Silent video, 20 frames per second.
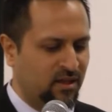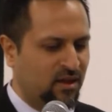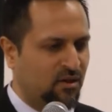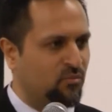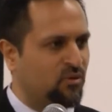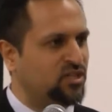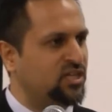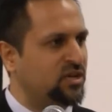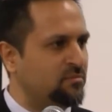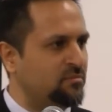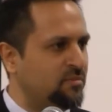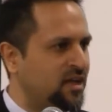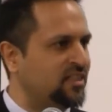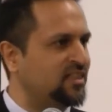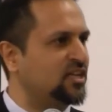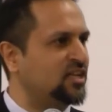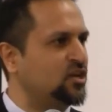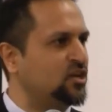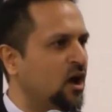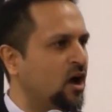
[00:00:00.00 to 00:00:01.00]
What she meant
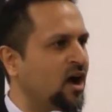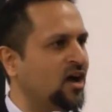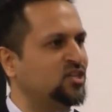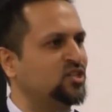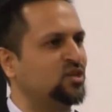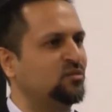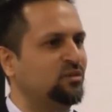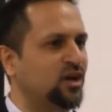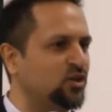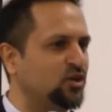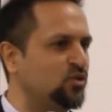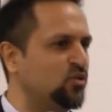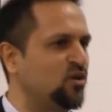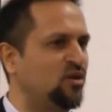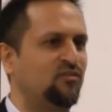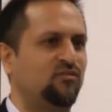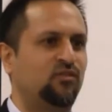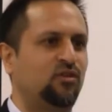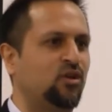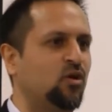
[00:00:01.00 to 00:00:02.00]
that God should be
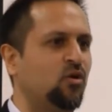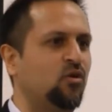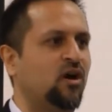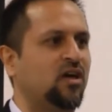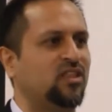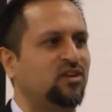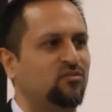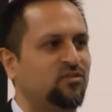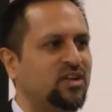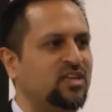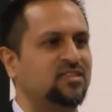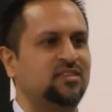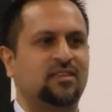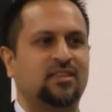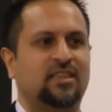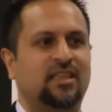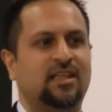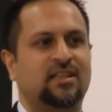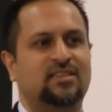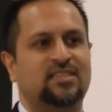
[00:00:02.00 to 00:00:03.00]
adored for no other reason
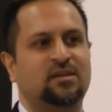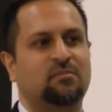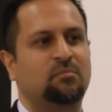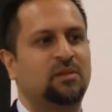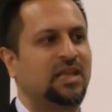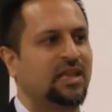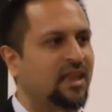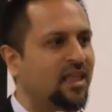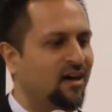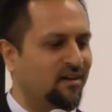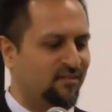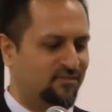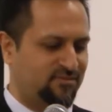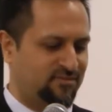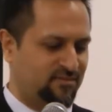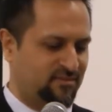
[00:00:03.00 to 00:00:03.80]
than simply love.